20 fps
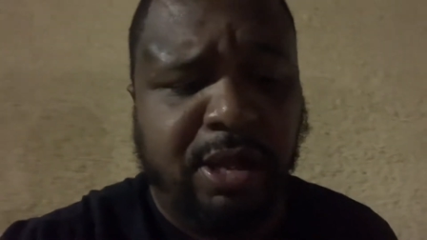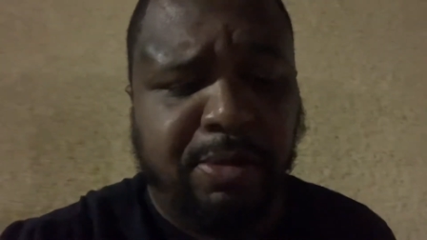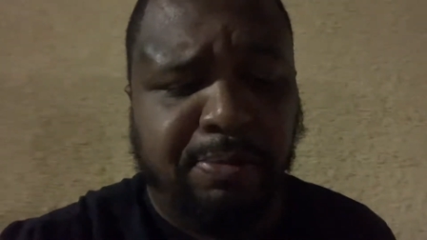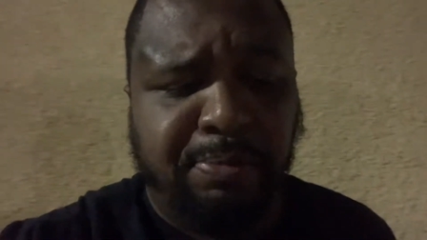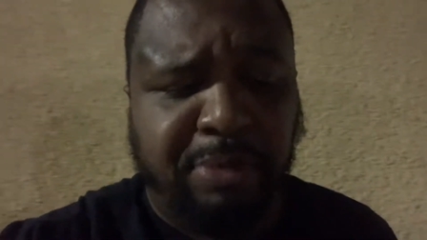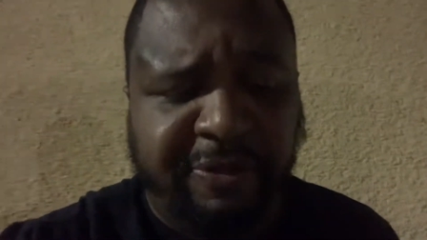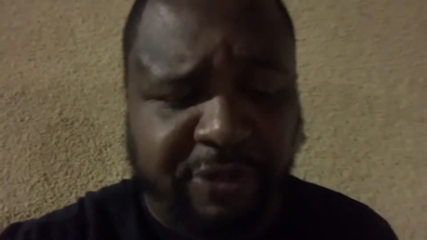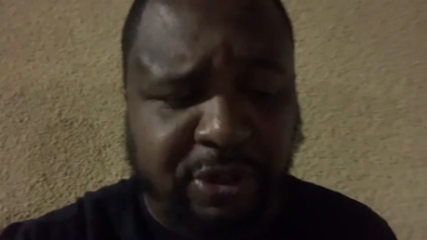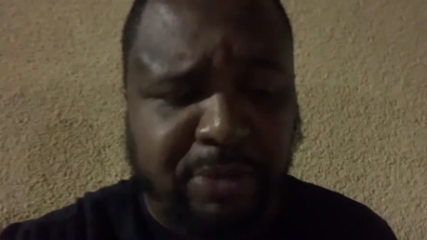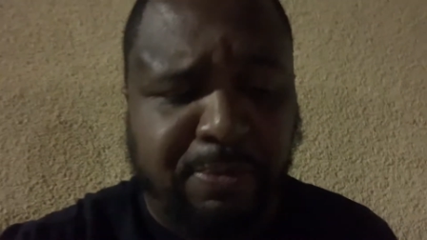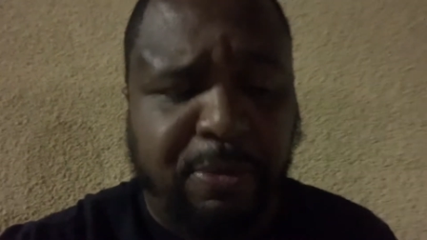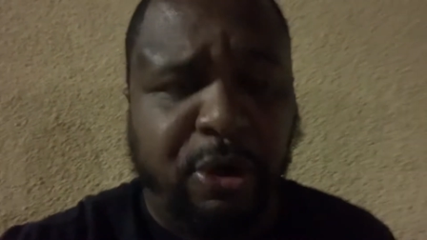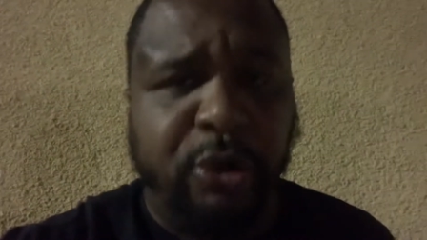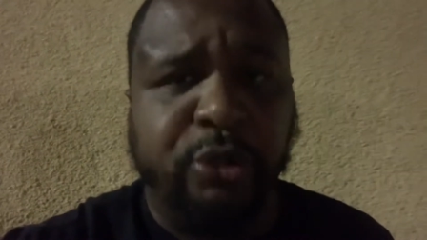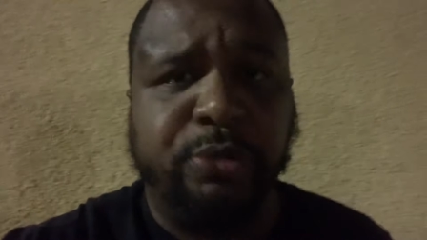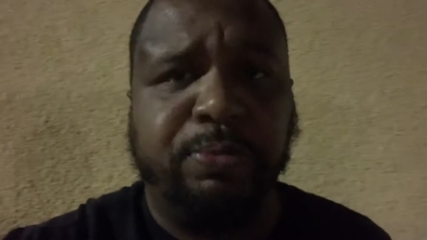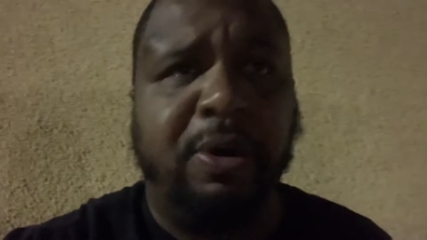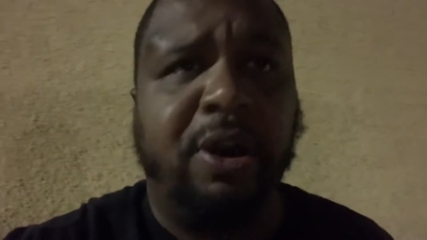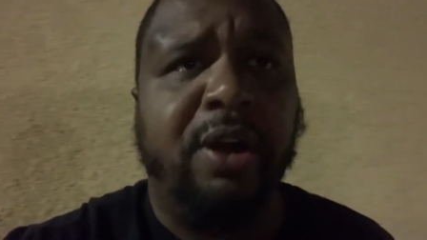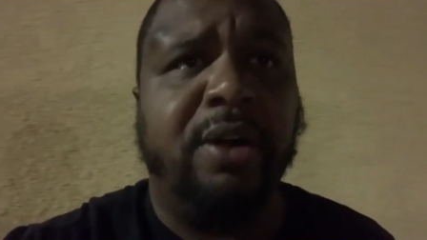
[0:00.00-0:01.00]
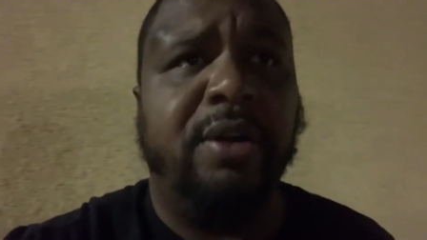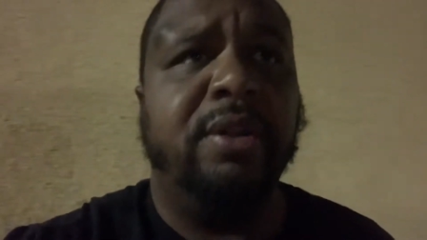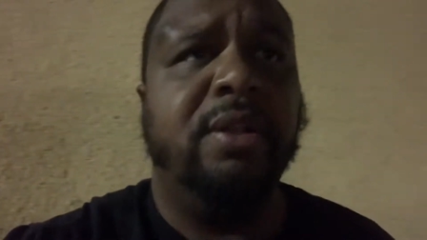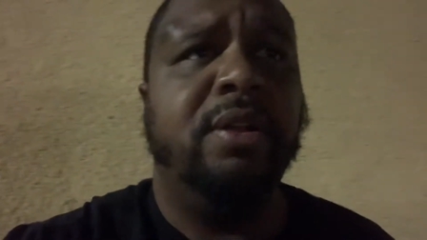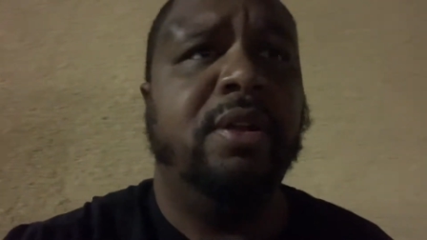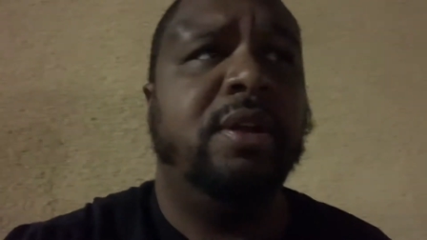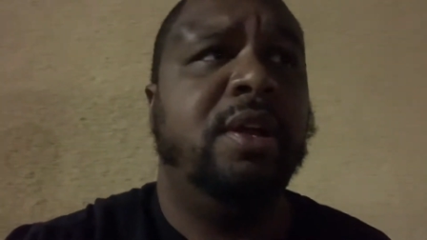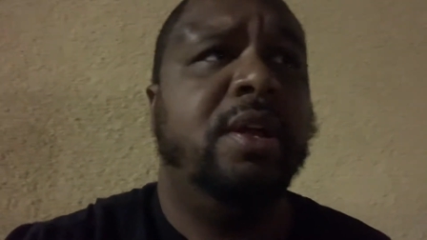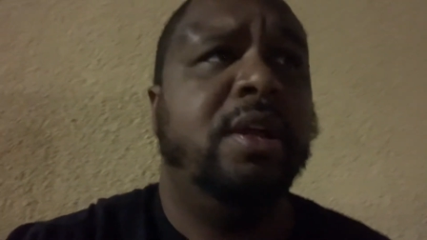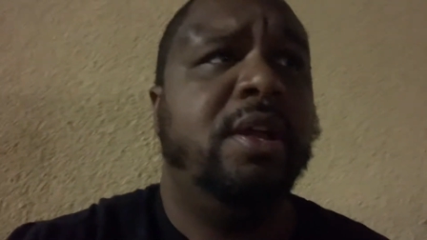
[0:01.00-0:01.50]
But for the most part,
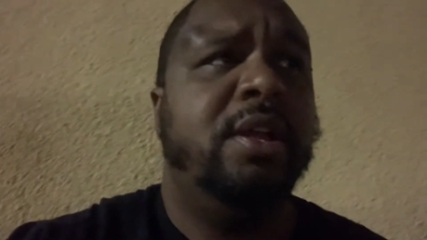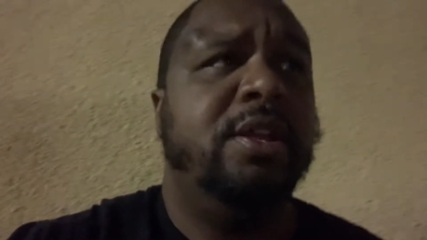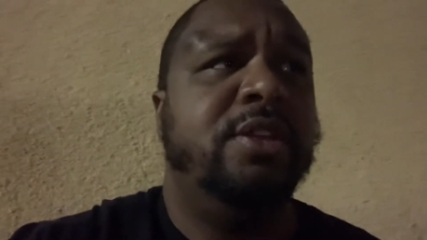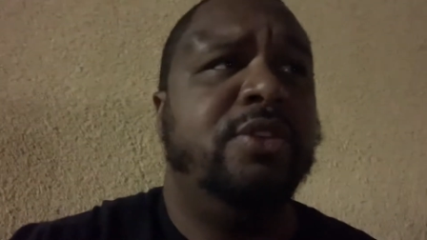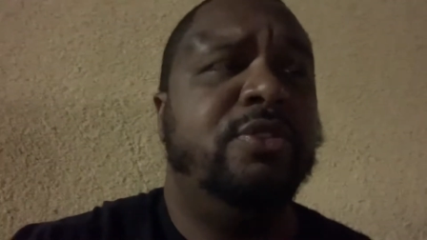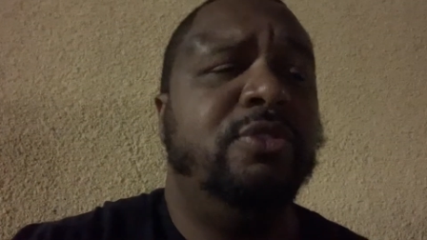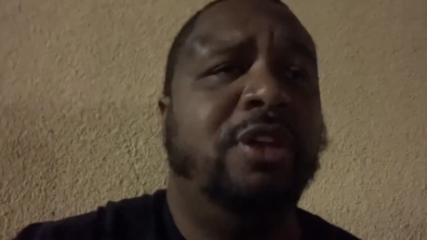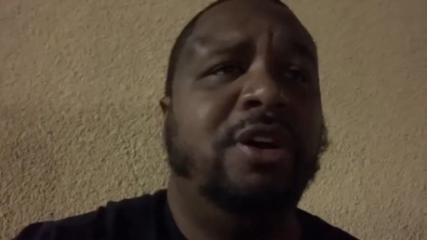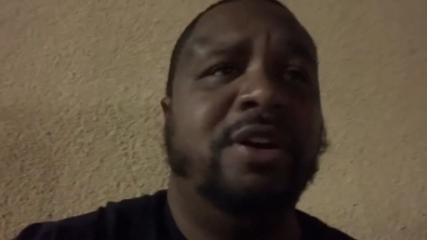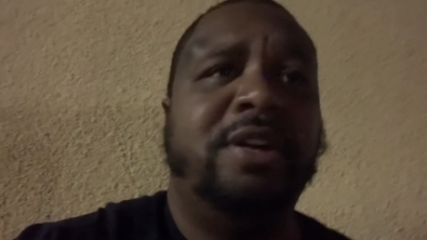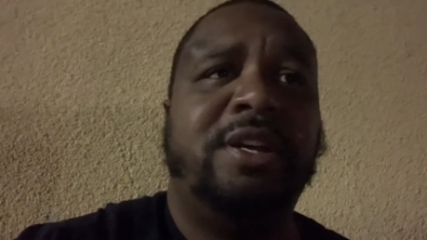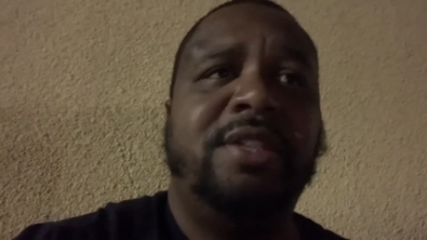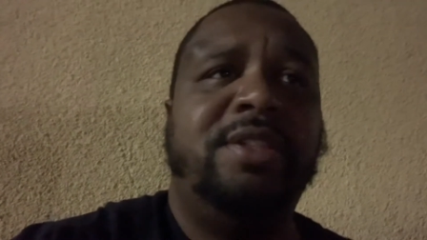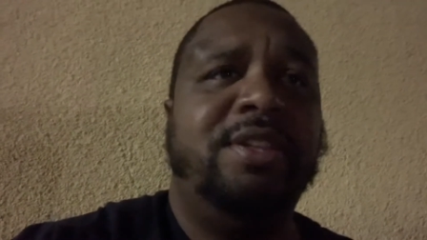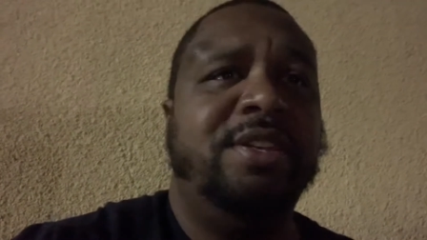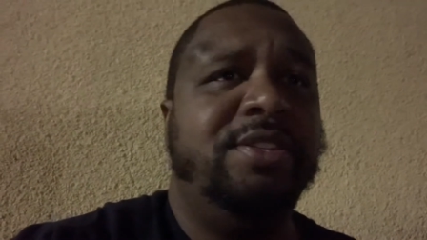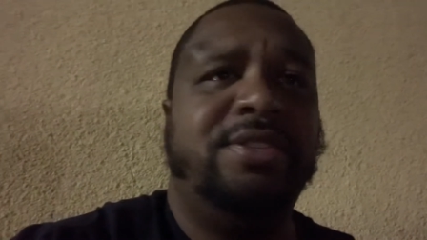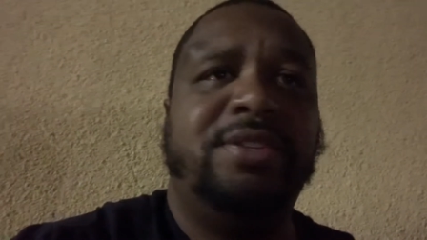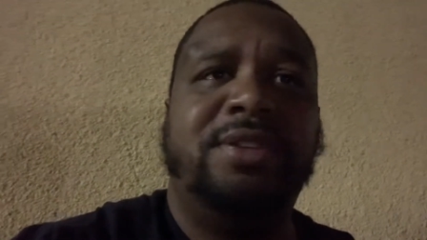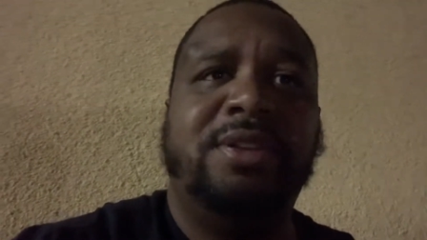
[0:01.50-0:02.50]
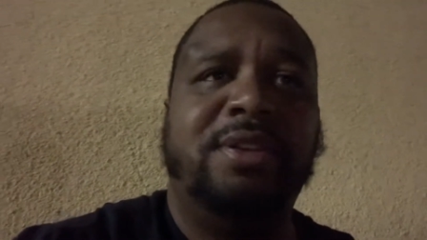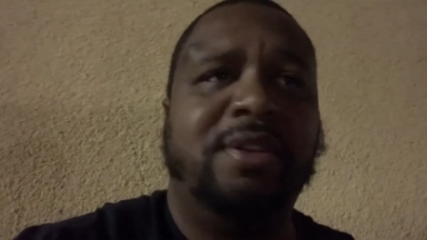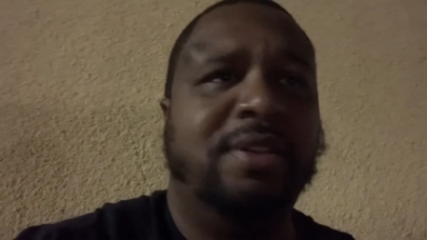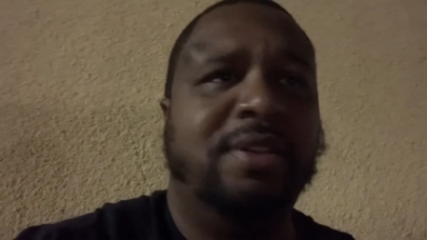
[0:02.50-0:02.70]
you look at these